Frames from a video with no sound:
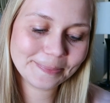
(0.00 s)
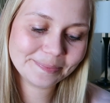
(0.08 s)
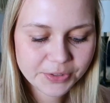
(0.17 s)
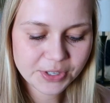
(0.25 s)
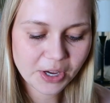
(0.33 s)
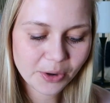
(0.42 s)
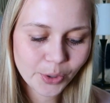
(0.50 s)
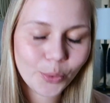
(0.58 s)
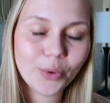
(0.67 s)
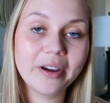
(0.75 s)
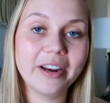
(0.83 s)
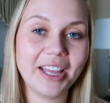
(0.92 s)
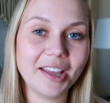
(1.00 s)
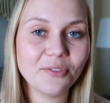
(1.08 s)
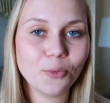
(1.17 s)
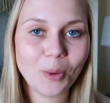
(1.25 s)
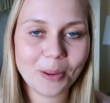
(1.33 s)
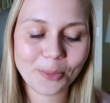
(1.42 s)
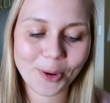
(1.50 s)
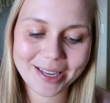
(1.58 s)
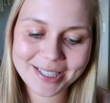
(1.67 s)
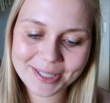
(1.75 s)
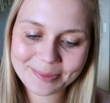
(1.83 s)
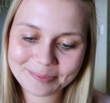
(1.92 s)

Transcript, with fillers: So we're gonna give one point.